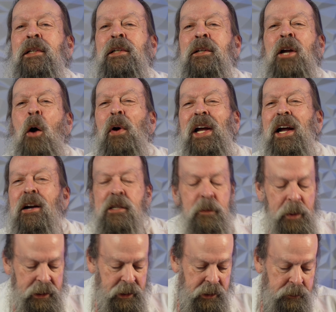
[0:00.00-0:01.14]
No one cares
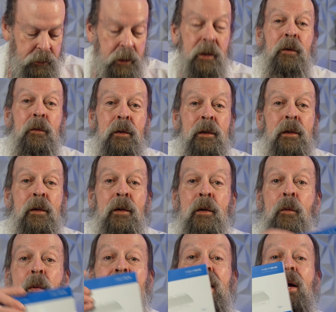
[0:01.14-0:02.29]
about this one.
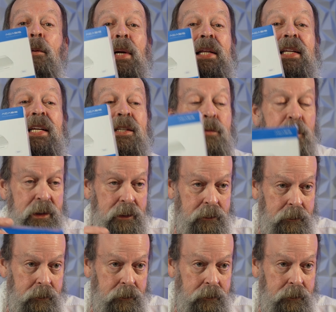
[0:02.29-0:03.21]
We care about this one.